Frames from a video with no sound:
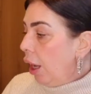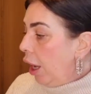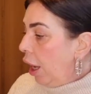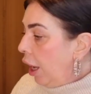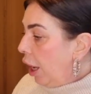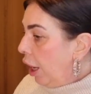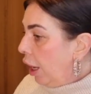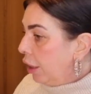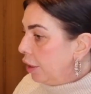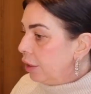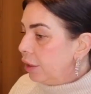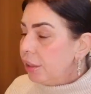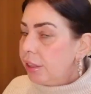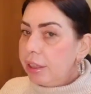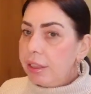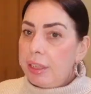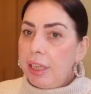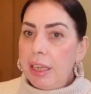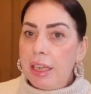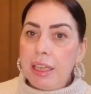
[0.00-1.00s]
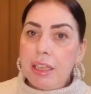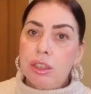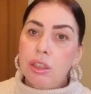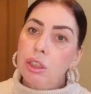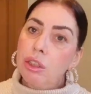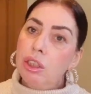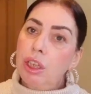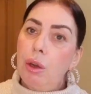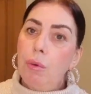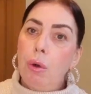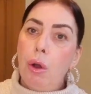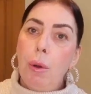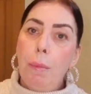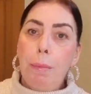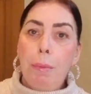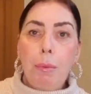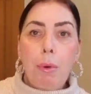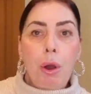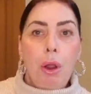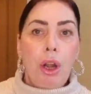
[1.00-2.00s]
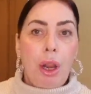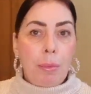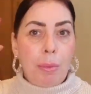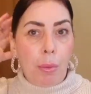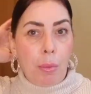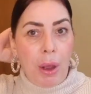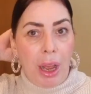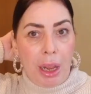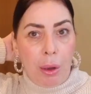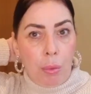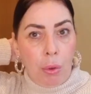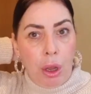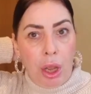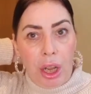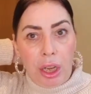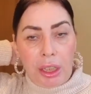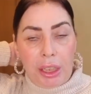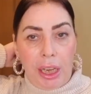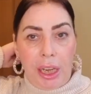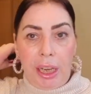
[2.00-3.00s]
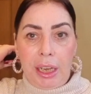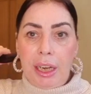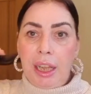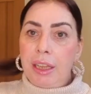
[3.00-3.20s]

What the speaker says: And these will go up while I'm away working,